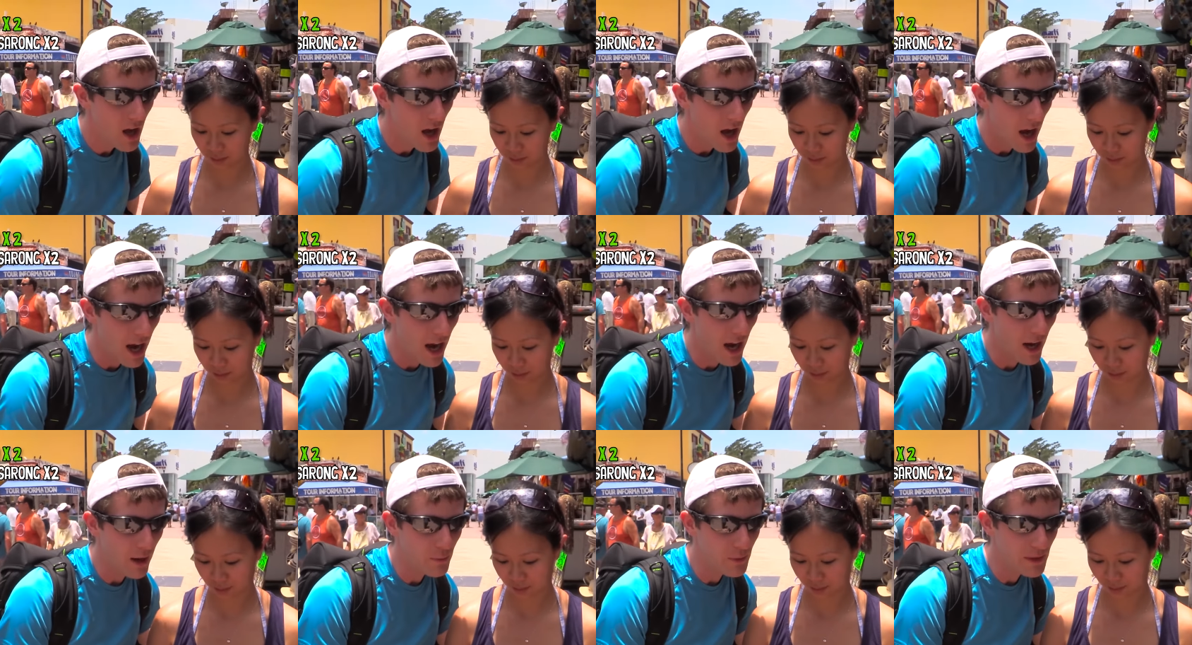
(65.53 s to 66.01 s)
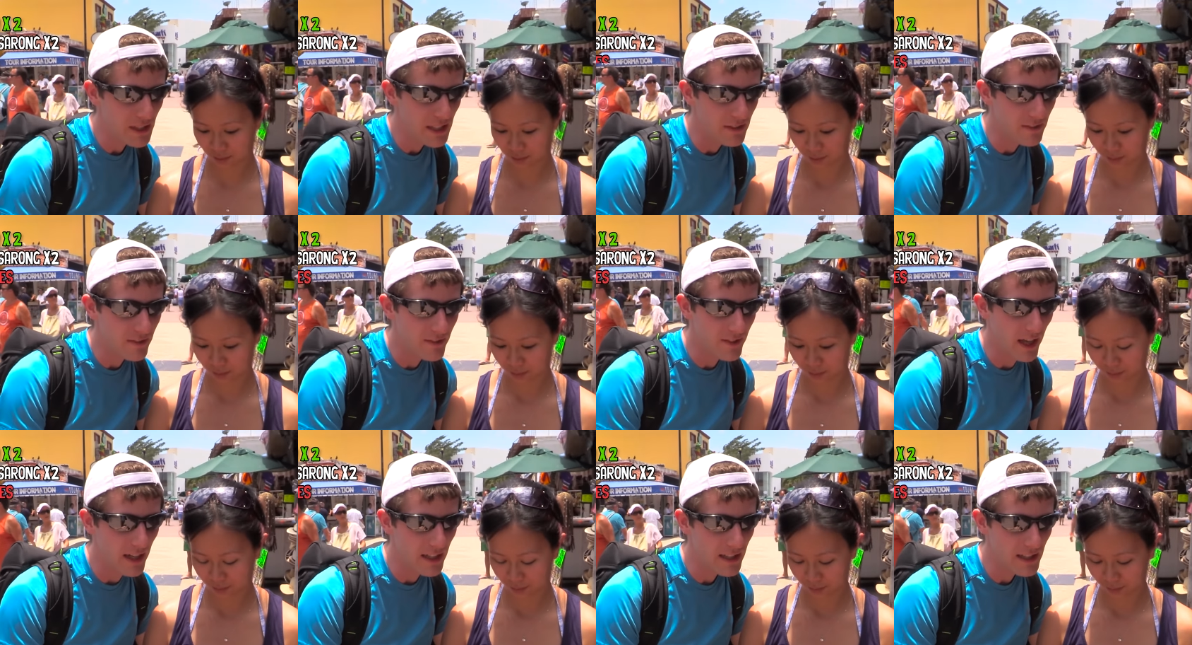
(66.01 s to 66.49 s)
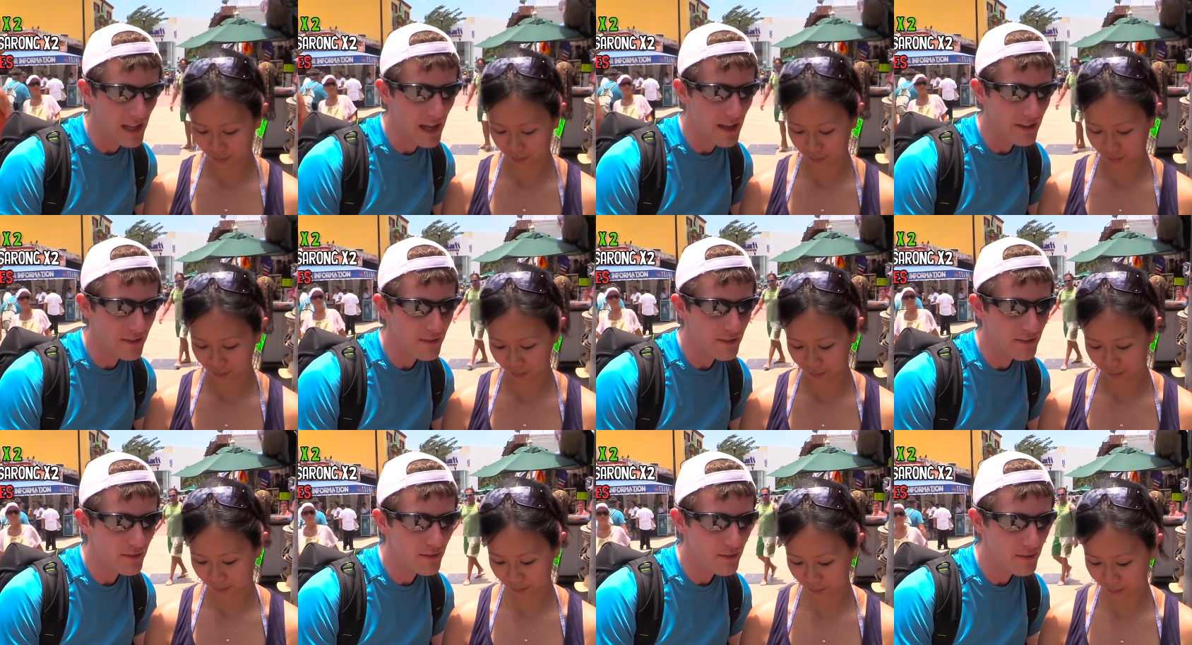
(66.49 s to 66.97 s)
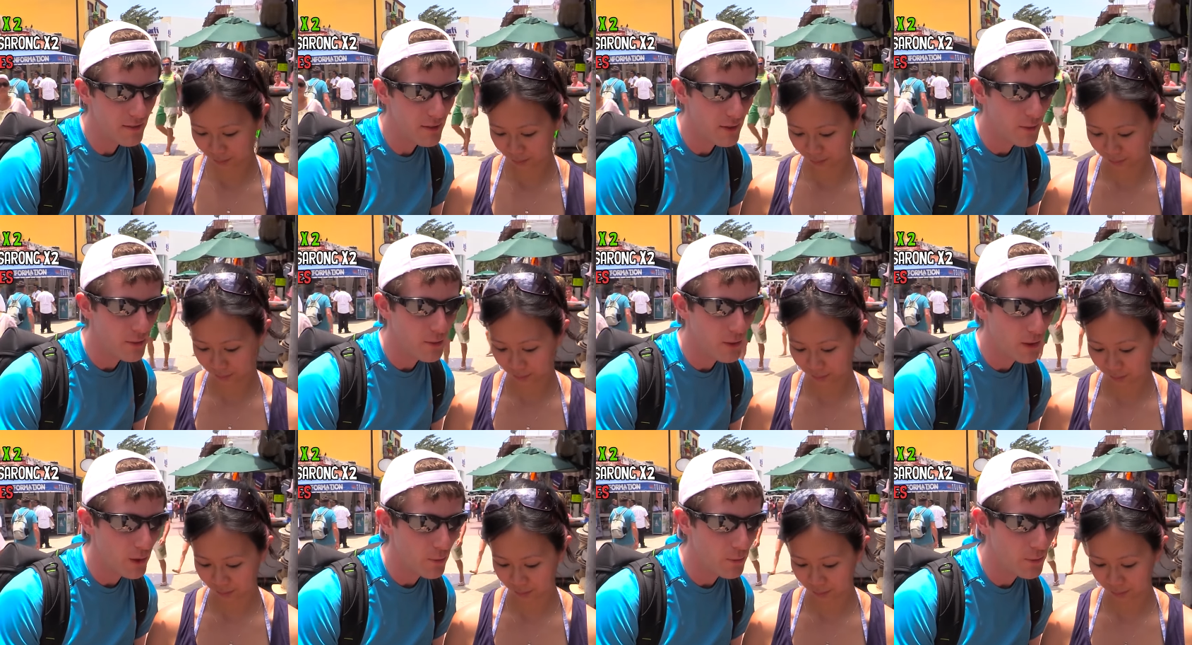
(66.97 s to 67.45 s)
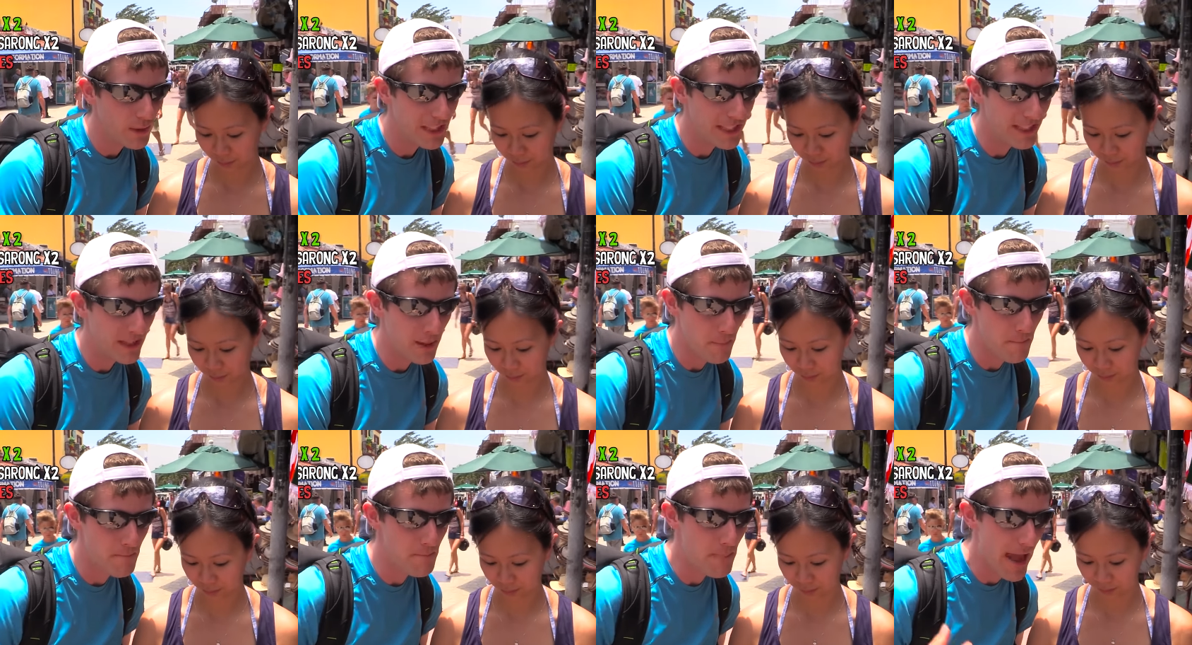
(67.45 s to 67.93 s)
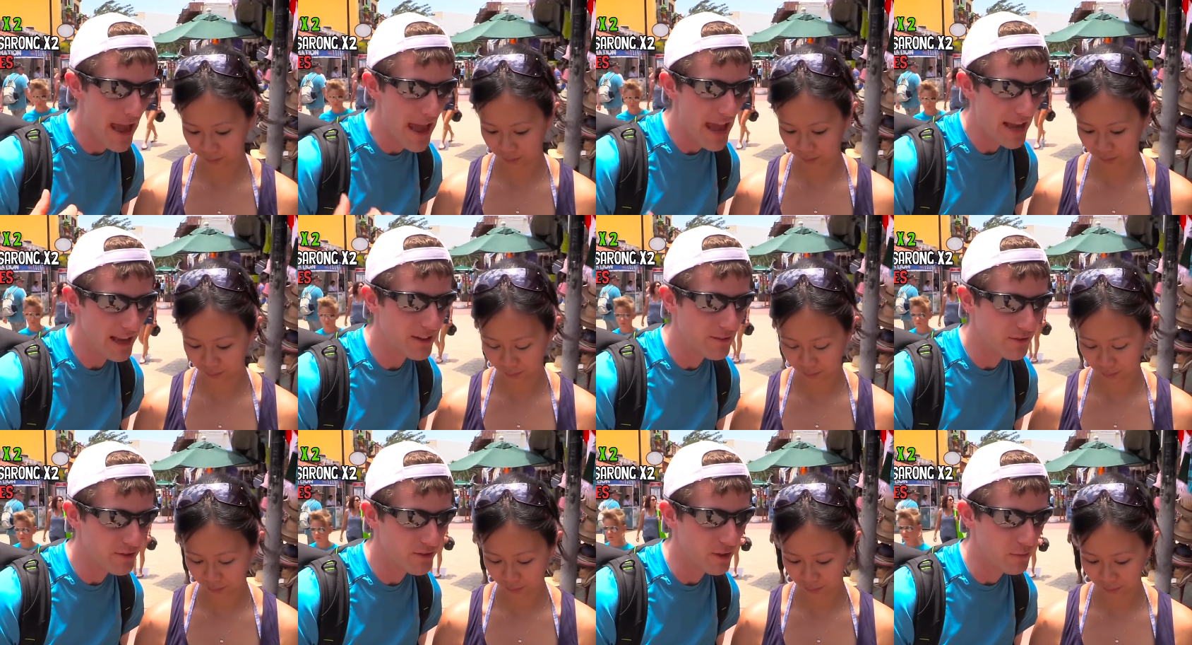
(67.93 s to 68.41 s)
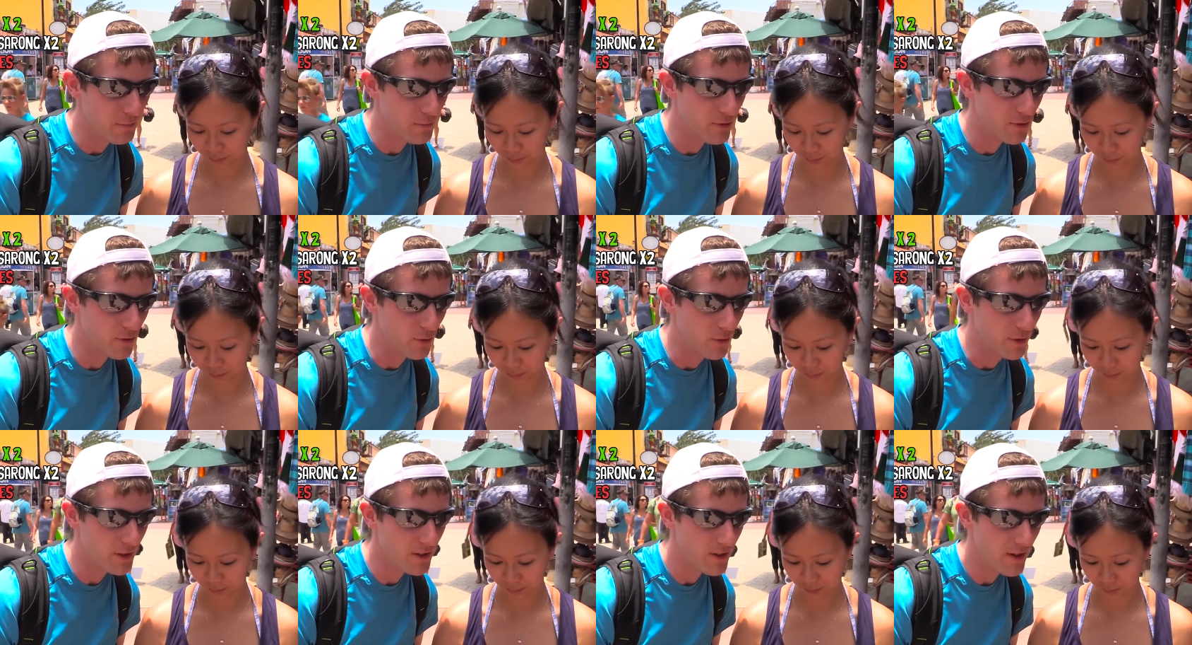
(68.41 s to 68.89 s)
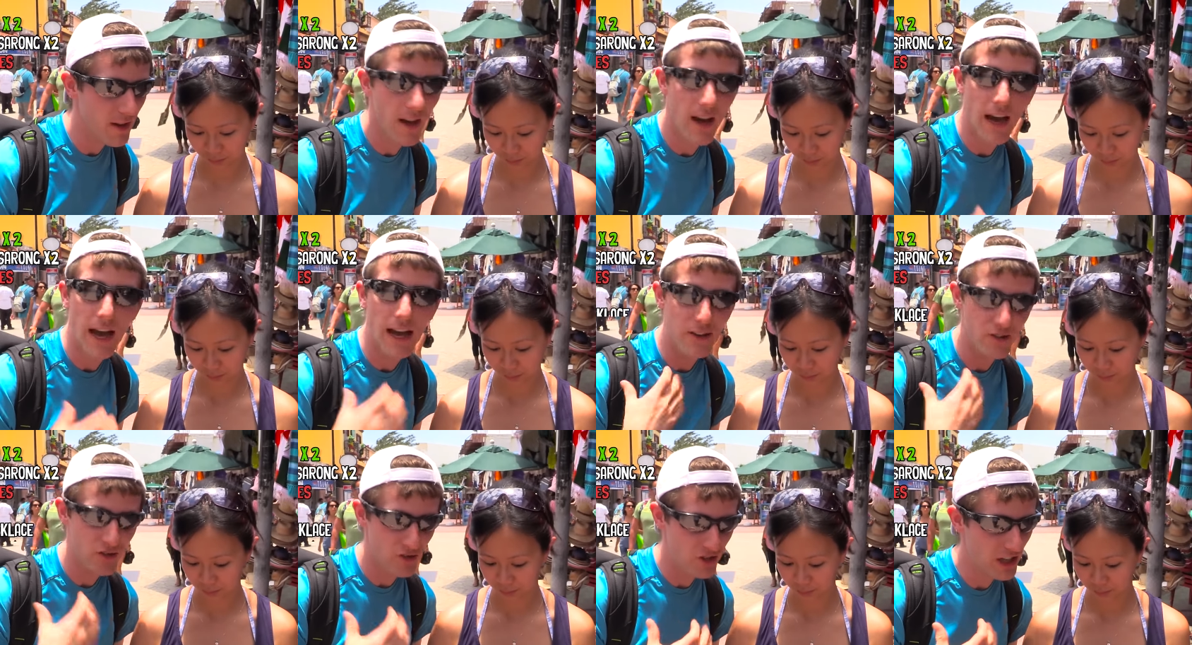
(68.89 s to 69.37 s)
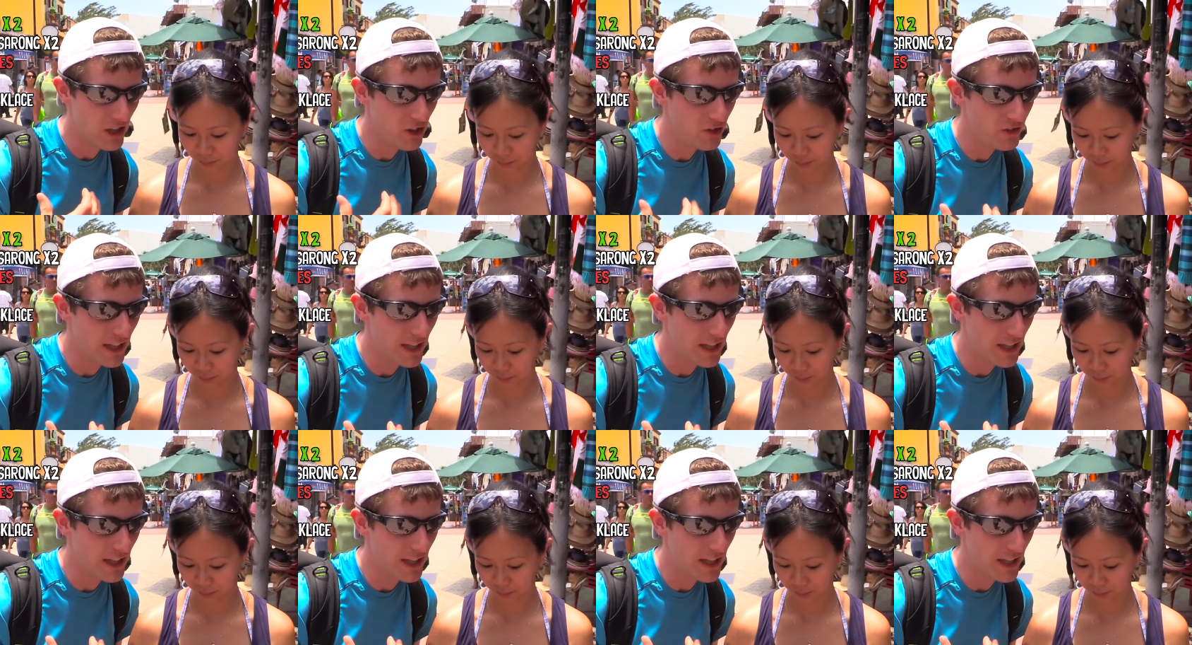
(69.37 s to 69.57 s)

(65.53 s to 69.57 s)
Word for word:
Speaker 1: uh, we need sunglasses, we need a bag of some sort, a shell